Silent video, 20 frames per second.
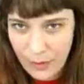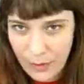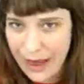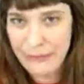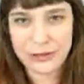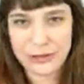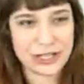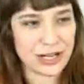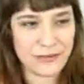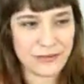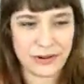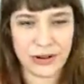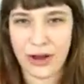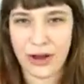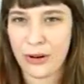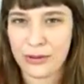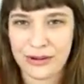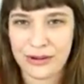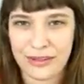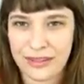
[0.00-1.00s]
Why would she even
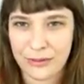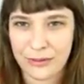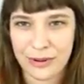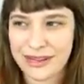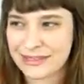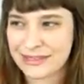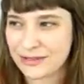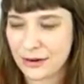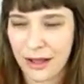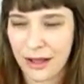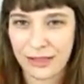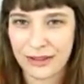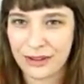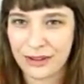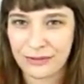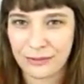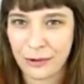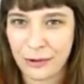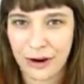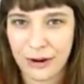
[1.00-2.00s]
go to the restaurant
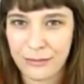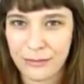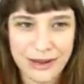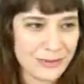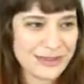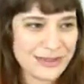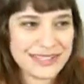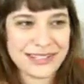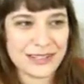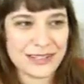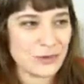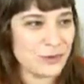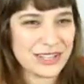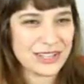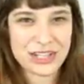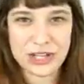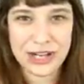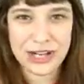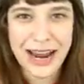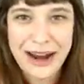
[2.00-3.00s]
looking for him? He was with
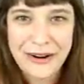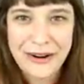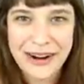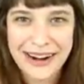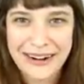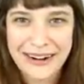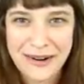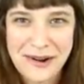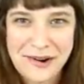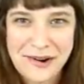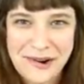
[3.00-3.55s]
Sharon.